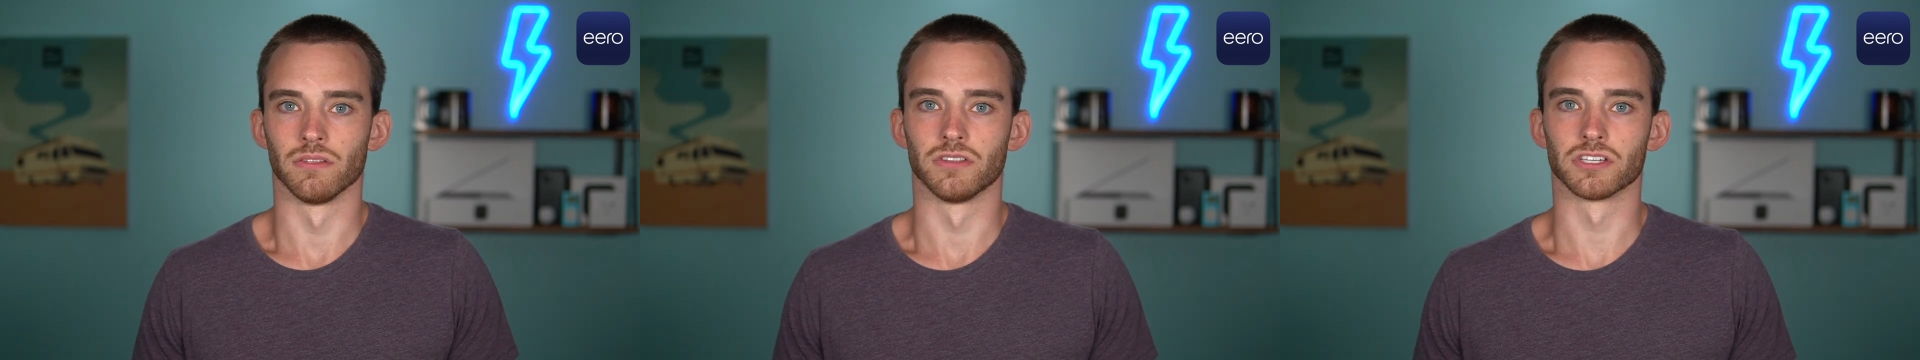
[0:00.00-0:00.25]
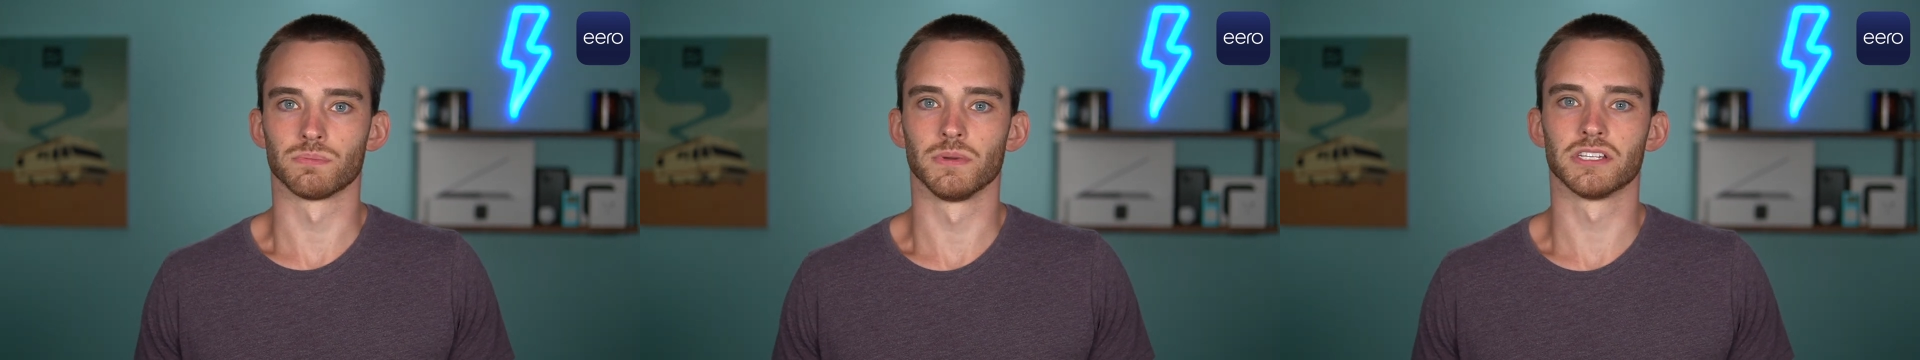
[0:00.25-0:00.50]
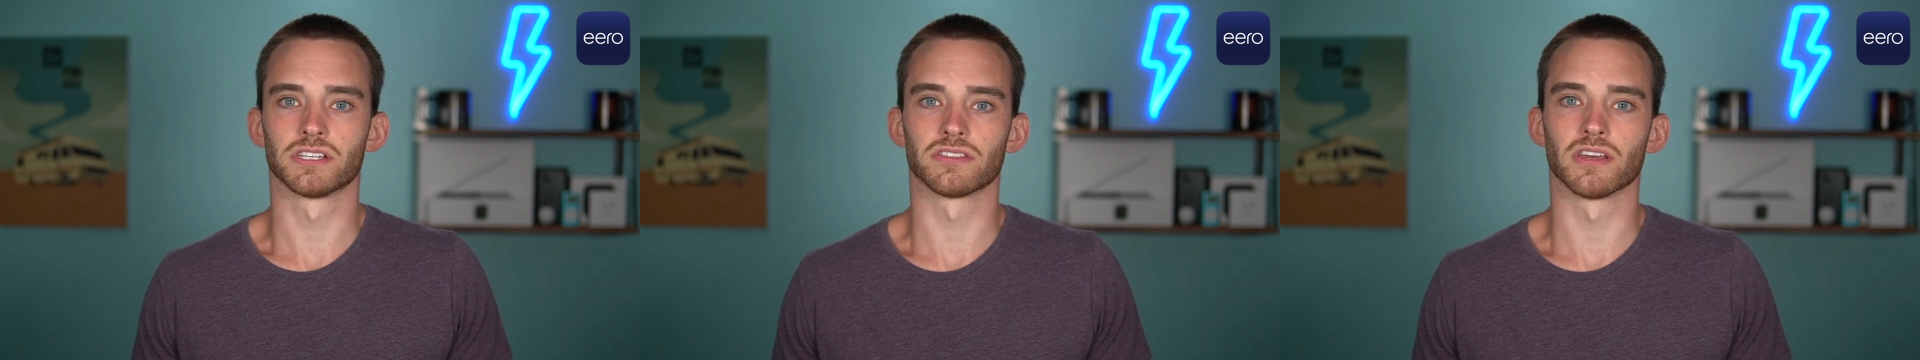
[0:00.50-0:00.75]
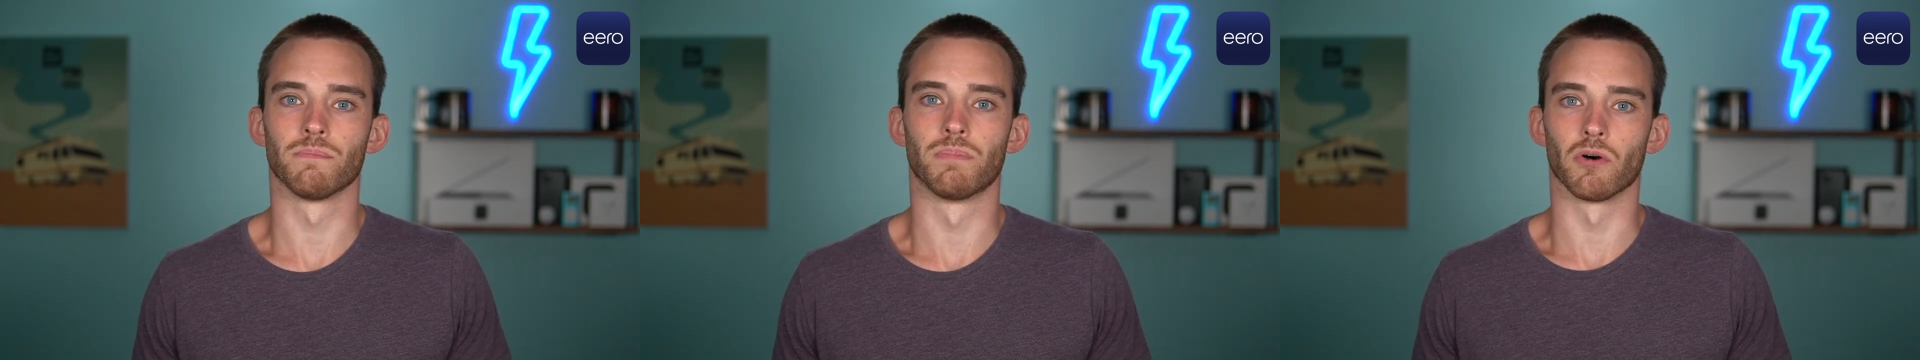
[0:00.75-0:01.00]
this means that
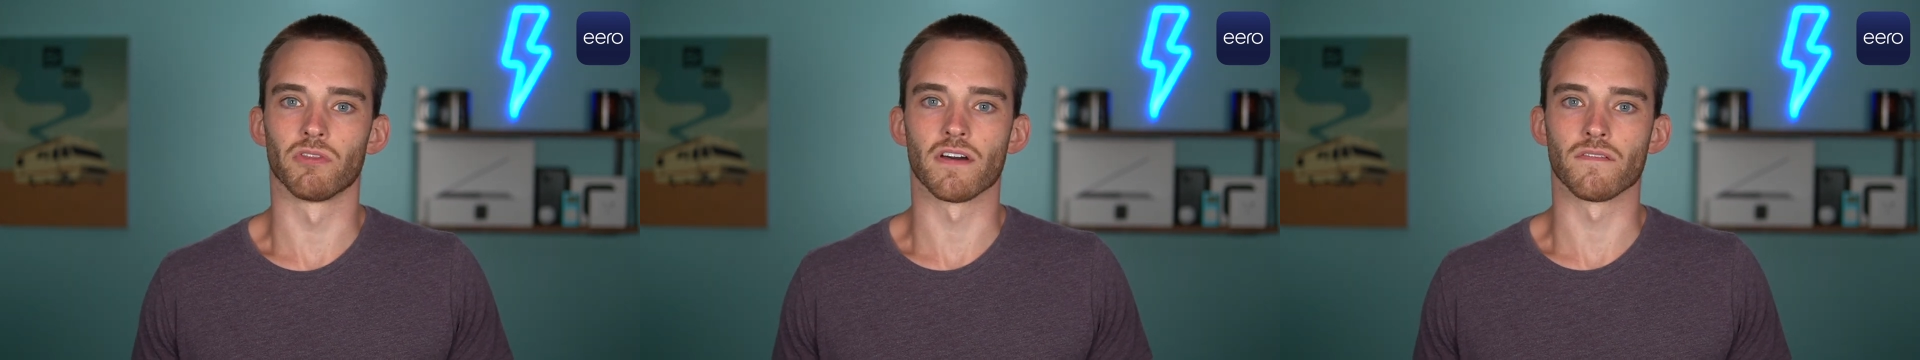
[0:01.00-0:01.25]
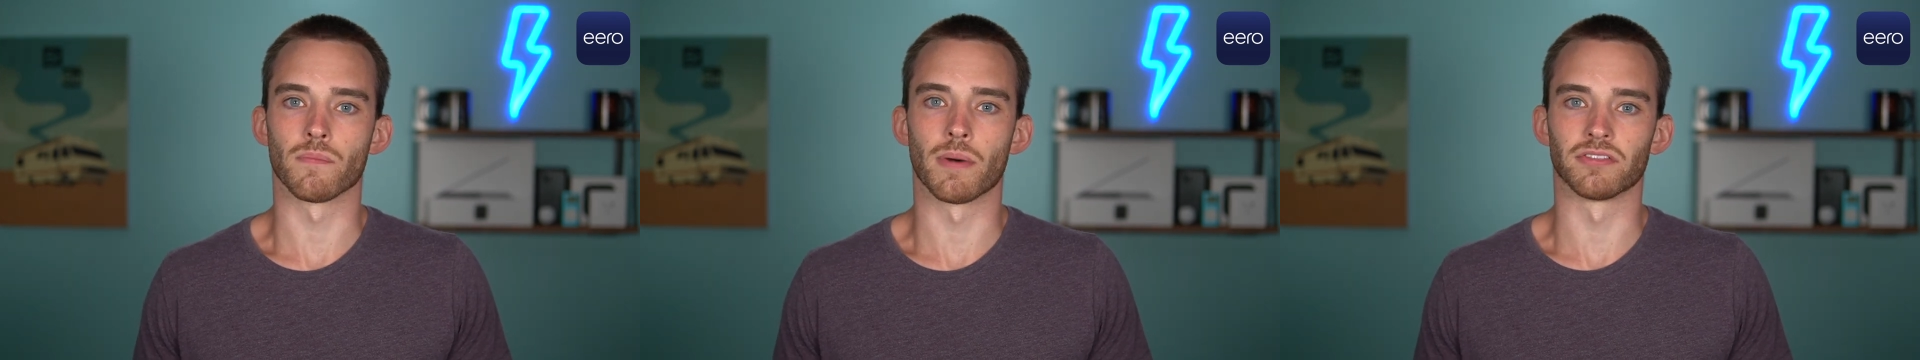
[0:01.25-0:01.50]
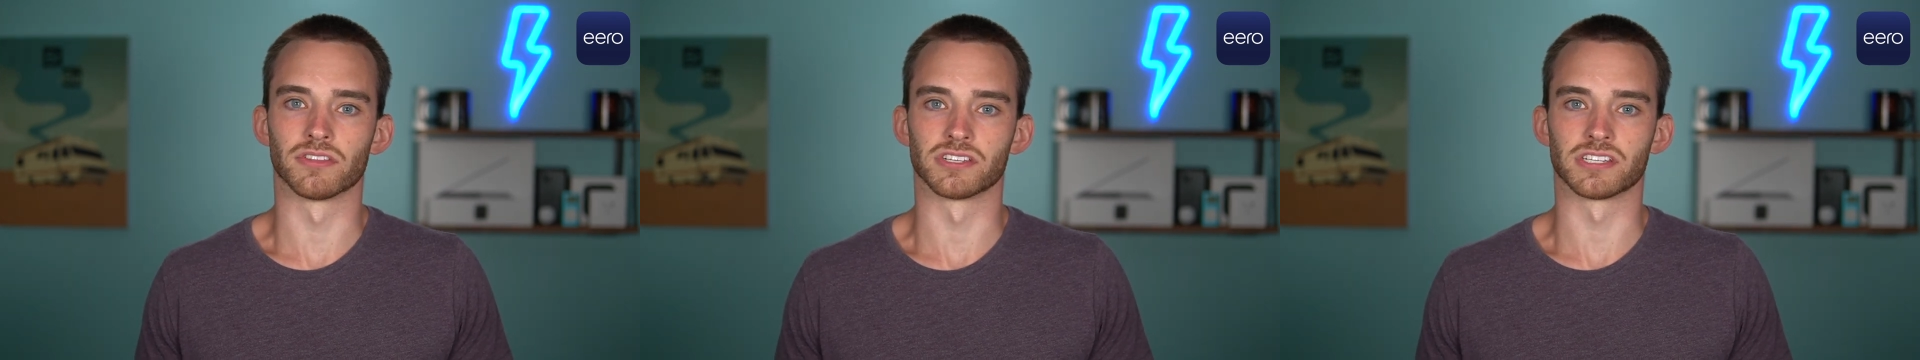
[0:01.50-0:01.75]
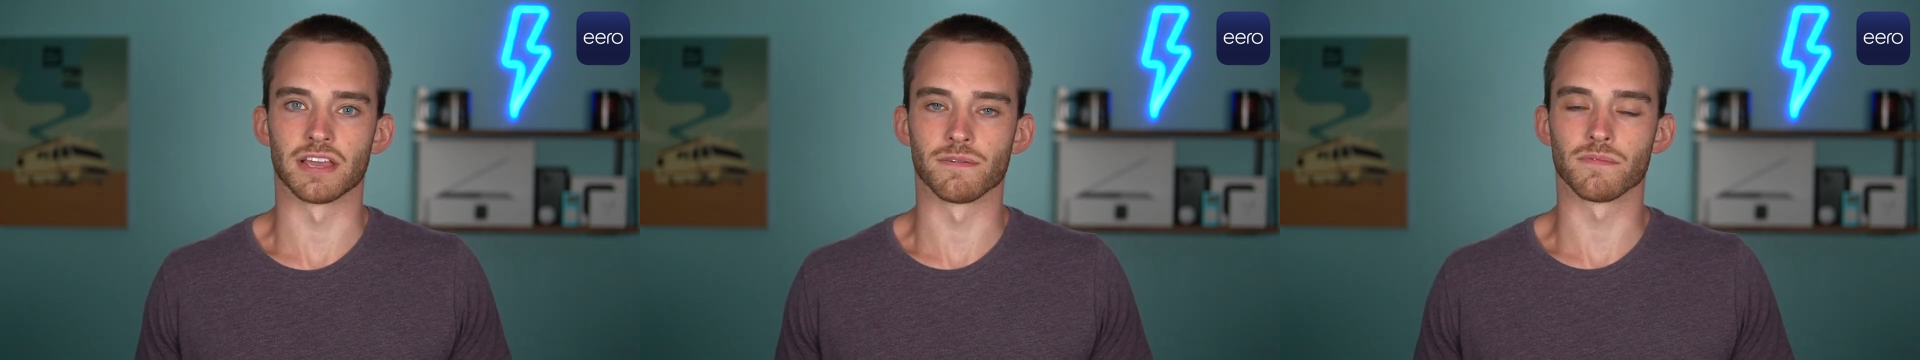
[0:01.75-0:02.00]
they both have about the
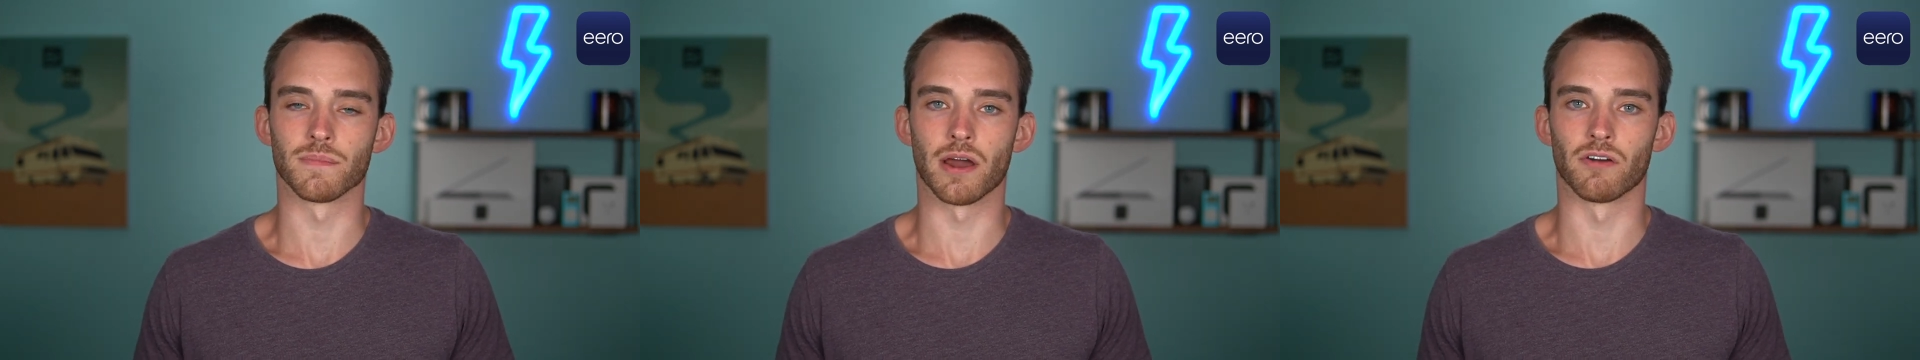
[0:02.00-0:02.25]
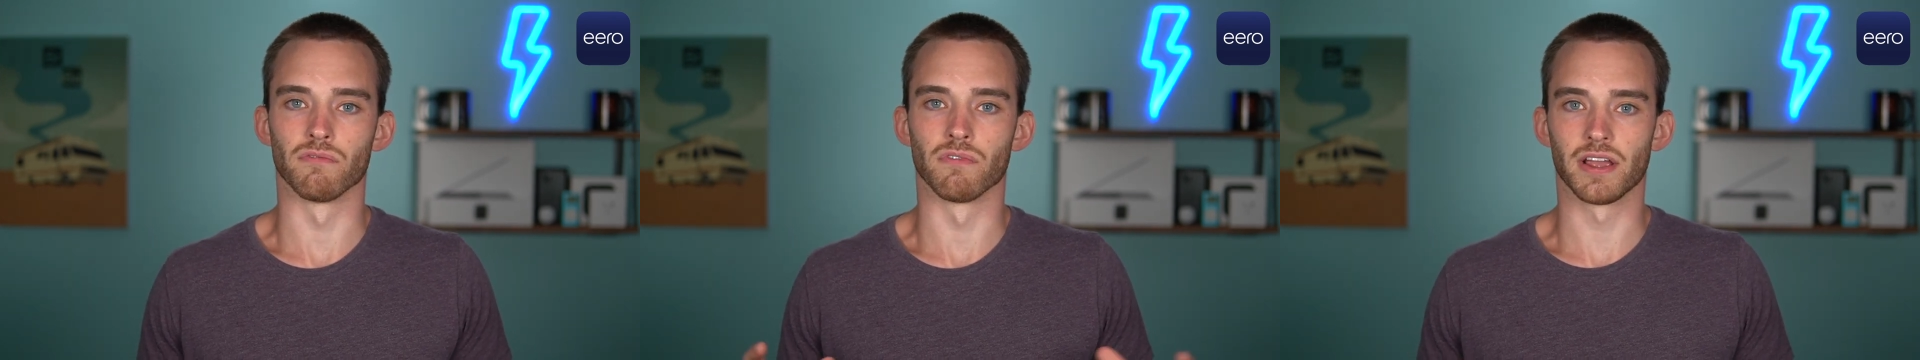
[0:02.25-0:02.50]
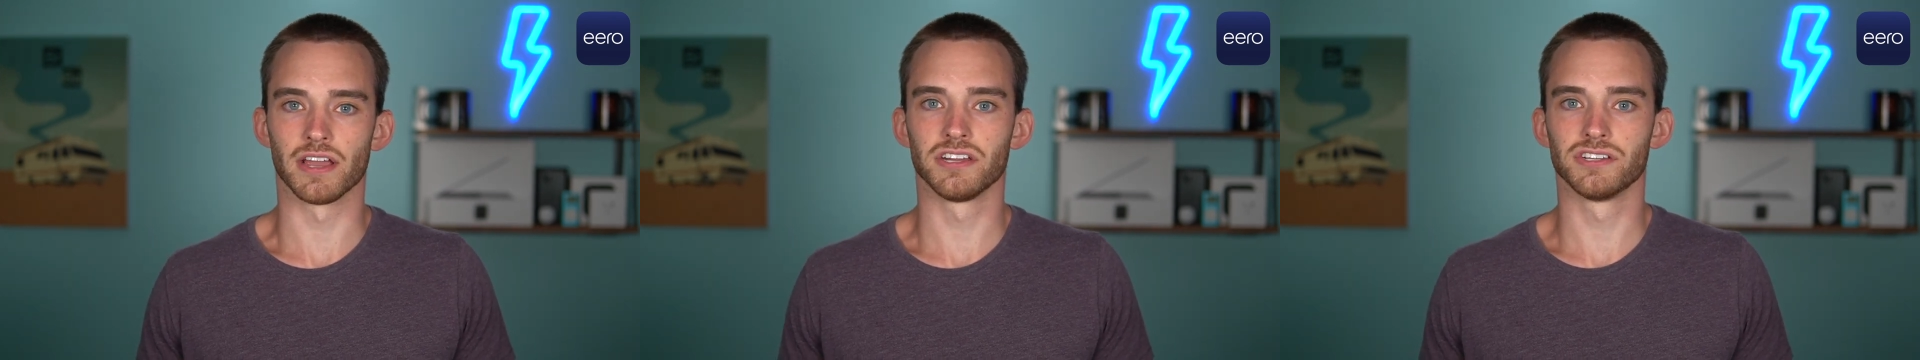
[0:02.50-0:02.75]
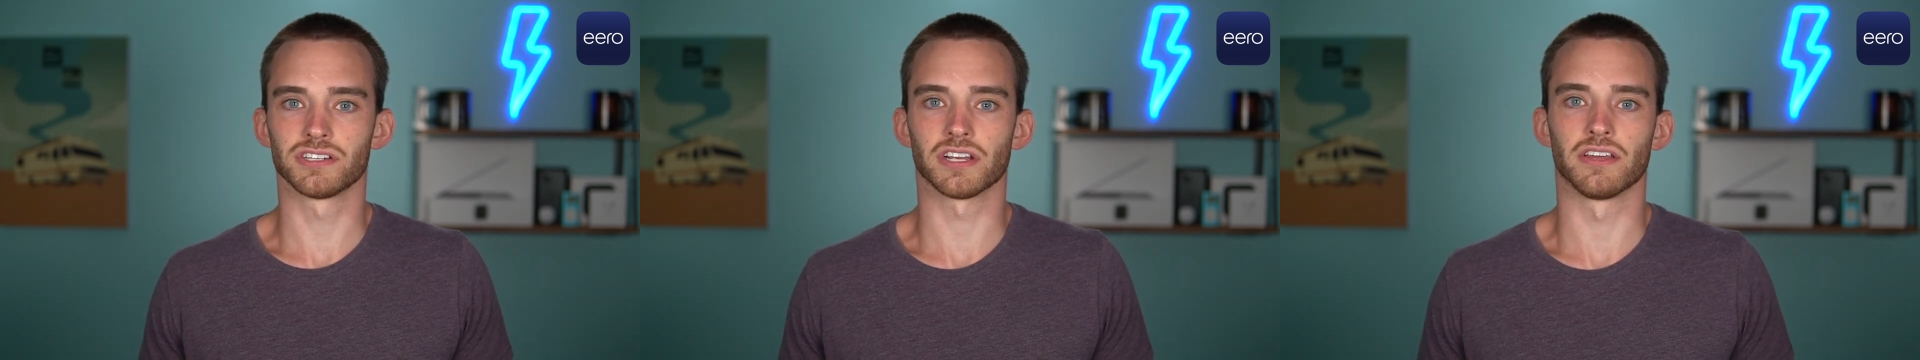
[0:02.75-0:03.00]
same amount of
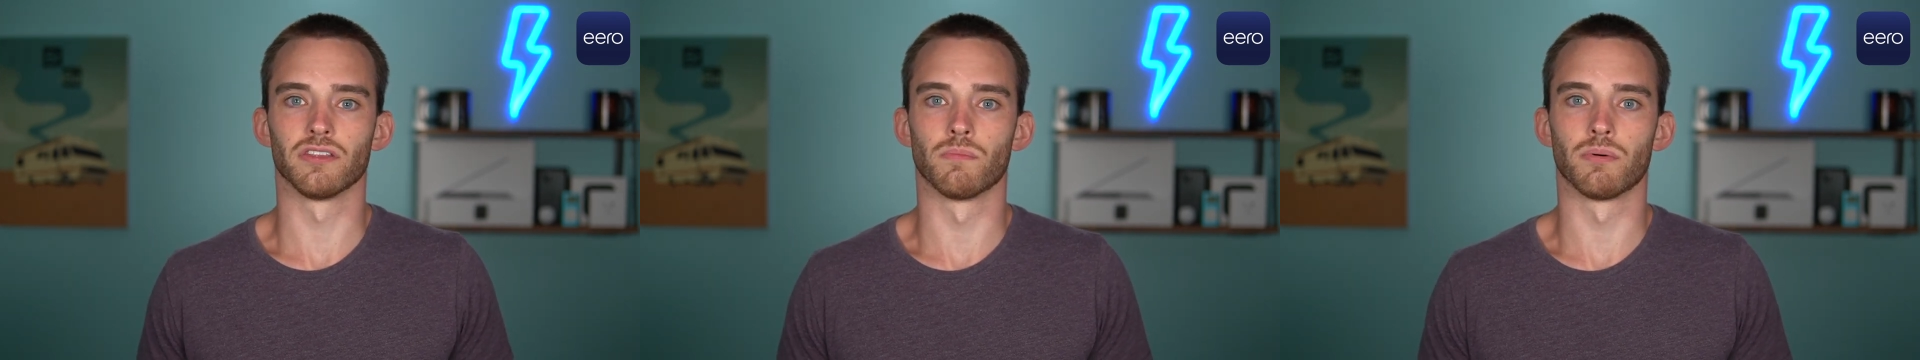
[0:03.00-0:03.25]
range and they'll